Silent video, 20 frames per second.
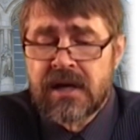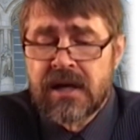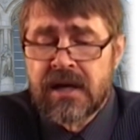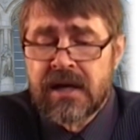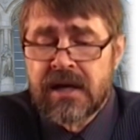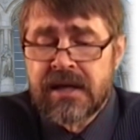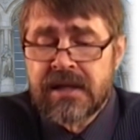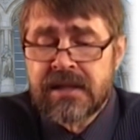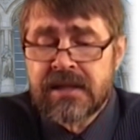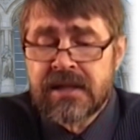
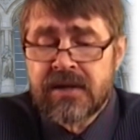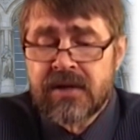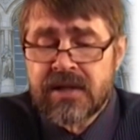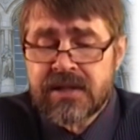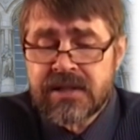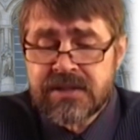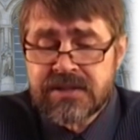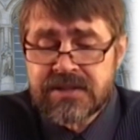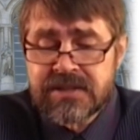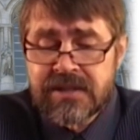in the
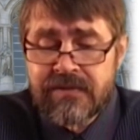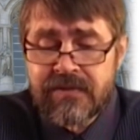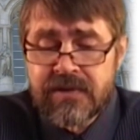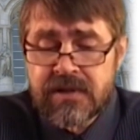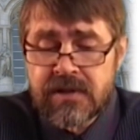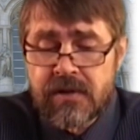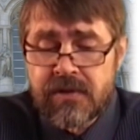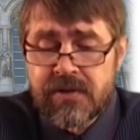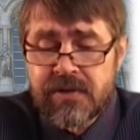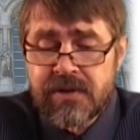
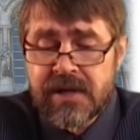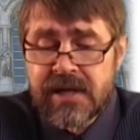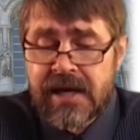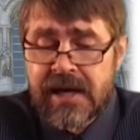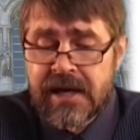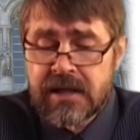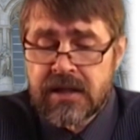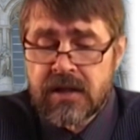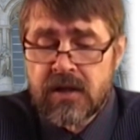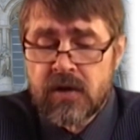1973
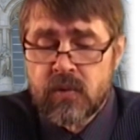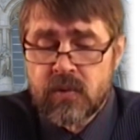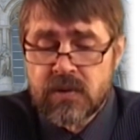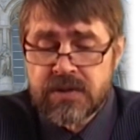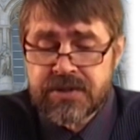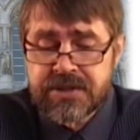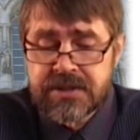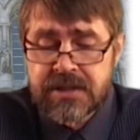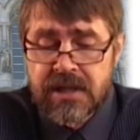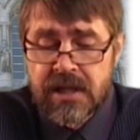Act
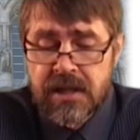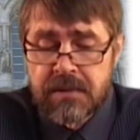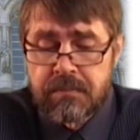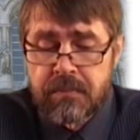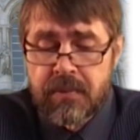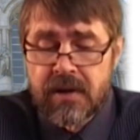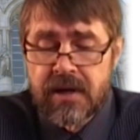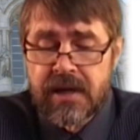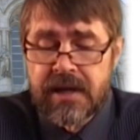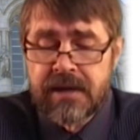will still
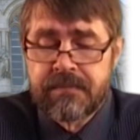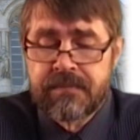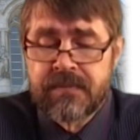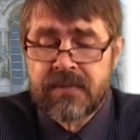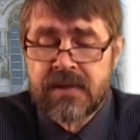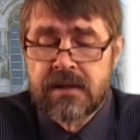apply.